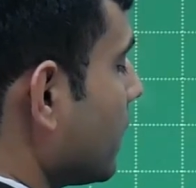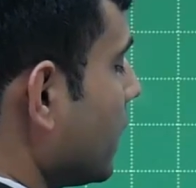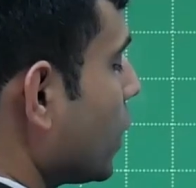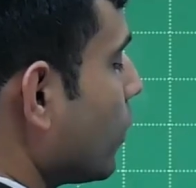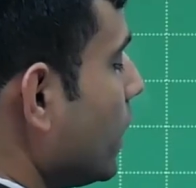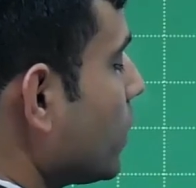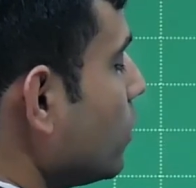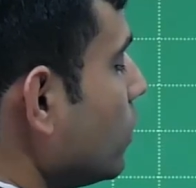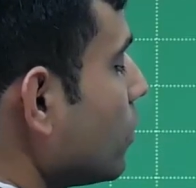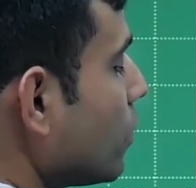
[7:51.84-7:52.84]
equal to
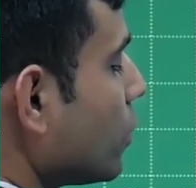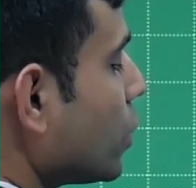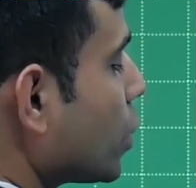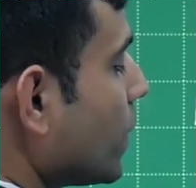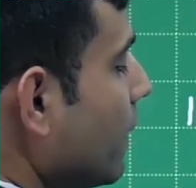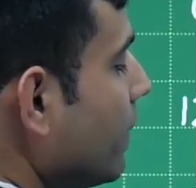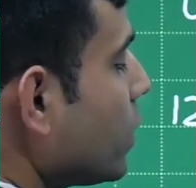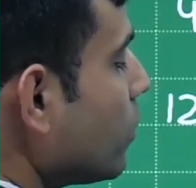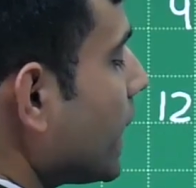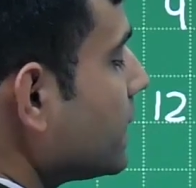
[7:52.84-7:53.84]
12
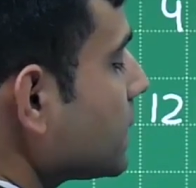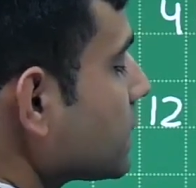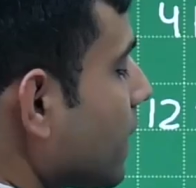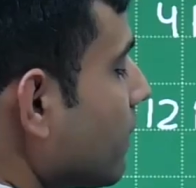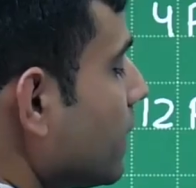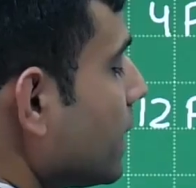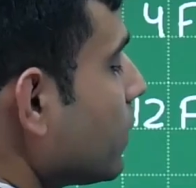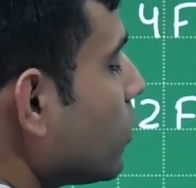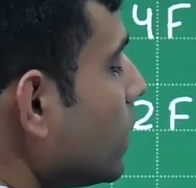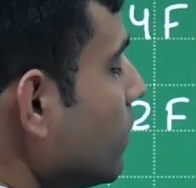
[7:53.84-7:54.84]
into
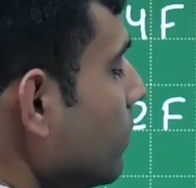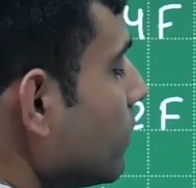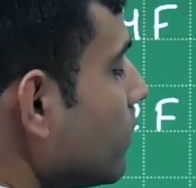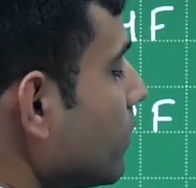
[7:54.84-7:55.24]
96500 coulomb.